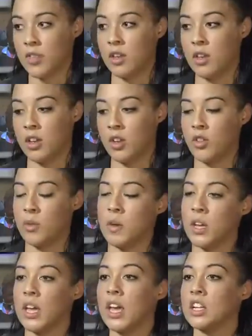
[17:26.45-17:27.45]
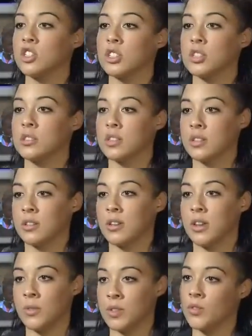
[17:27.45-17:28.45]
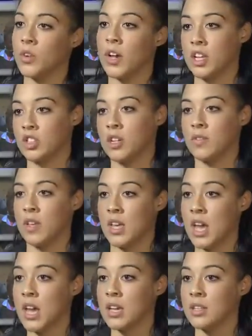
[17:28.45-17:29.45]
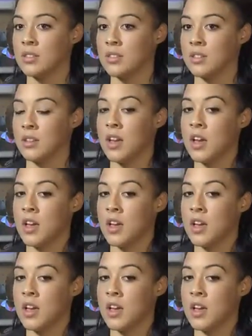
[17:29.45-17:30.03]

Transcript: the the medications, and it was for HIV/AIDS, and